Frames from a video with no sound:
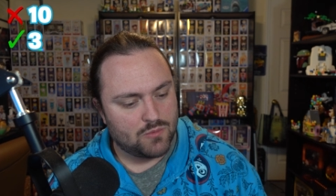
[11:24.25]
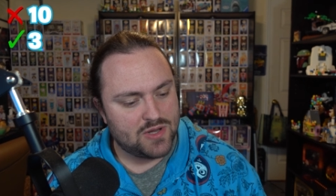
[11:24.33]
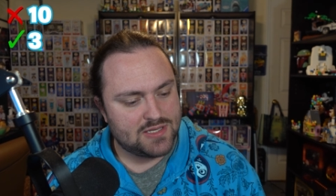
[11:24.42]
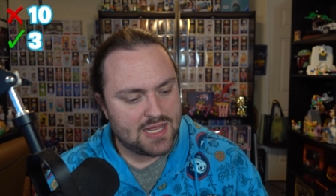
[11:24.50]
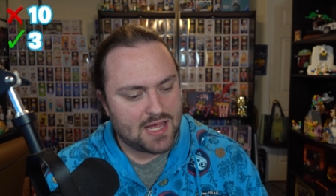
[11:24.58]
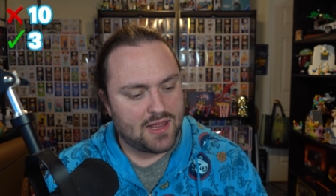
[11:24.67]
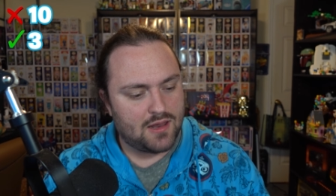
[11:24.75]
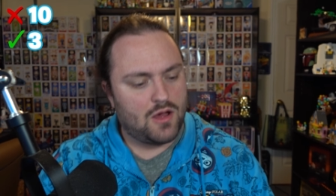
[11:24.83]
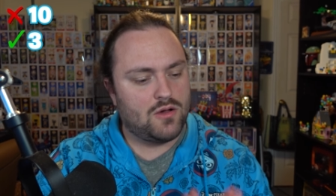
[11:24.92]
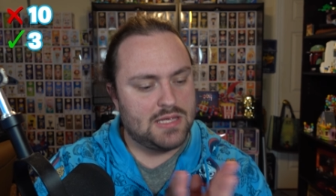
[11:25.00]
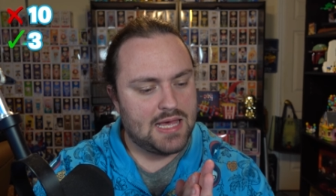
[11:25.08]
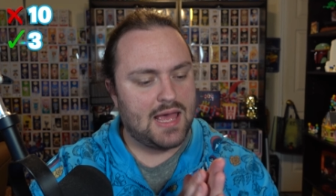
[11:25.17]
We did it.
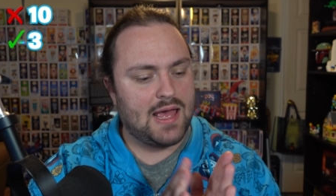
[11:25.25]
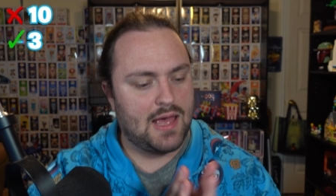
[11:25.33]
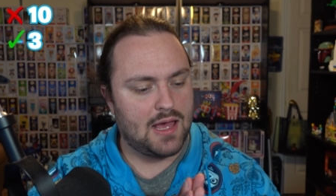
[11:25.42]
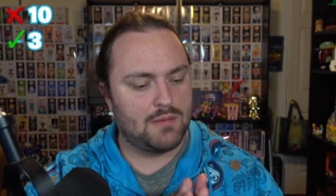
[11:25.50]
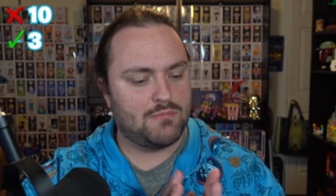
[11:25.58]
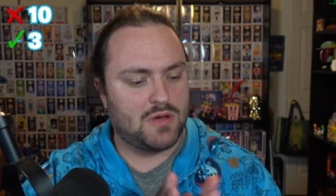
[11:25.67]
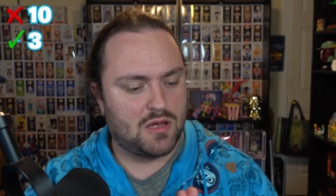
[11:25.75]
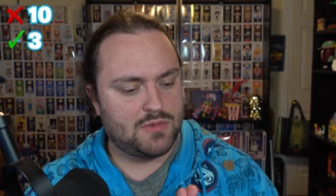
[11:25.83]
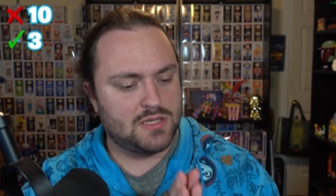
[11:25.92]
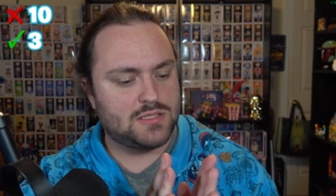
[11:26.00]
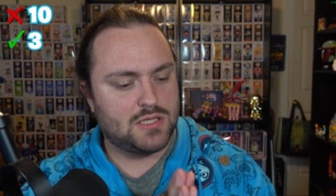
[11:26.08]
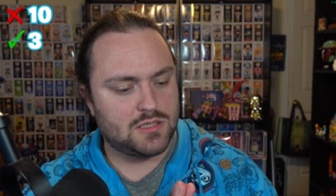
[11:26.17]
Oh yeah,
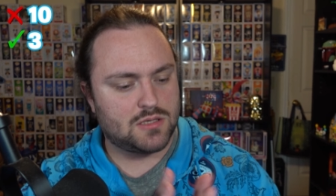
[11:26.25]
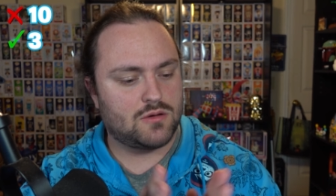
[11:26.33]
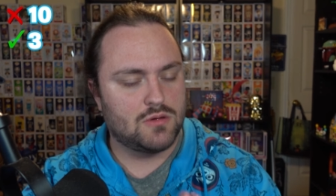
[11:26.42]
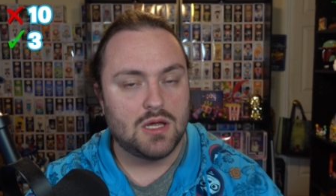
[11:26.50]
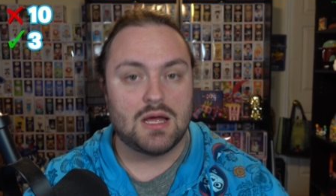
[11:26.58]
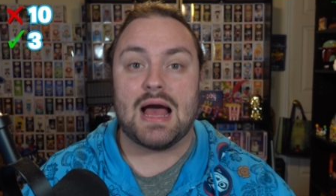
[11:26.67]
Mamacito.